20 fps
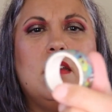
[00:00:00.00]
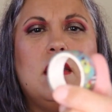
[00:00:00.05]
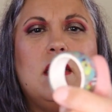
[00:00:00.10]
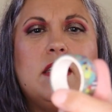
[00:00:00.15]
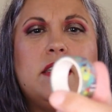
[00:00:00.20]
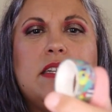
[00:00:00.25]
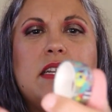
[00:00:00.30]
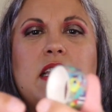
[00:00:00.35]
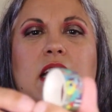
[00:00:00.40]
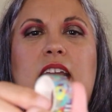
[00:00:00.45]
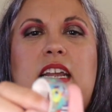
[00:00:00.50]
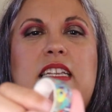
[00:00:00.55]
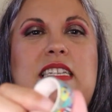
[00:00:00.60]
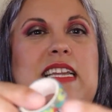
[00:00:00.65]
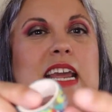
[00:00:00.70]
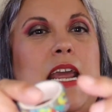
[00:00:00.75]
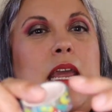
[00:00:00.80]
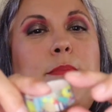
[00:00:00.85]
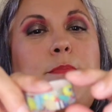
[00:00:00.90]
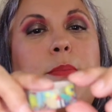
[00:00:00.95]
Is it like
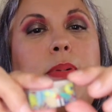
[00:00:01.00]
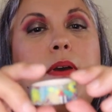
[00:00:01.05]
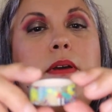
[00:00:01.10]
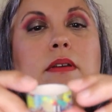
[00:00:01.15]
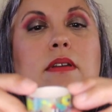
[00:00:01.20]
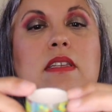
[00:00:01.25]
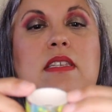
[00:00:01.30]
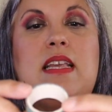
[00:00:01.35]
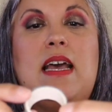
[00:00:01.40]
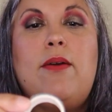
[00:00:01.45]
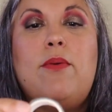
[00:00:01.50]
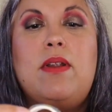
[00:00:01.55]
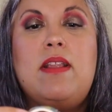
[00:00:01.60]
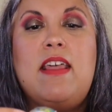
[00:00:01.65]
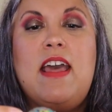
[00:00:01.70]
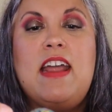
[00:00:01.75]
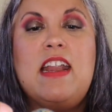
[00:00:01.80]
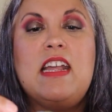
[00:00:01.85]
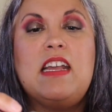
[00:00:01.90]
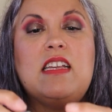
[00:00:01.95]
tape? Is that what
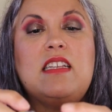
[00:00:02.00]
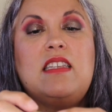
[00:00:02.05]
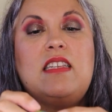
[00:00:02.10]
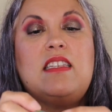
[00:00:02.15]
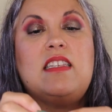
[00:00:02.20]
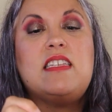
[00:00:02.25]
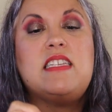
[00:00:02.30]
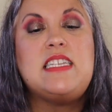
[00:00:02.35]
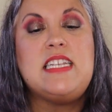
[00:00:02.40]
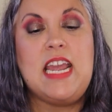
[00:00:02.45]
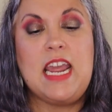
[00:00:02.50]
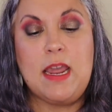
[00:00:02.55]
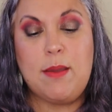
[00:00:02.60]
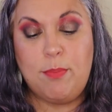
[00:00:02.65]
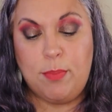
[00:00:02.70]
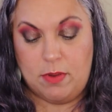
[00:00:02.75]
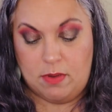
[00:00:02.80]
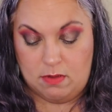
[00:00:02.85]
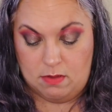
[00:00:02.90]
that is? Is it tape?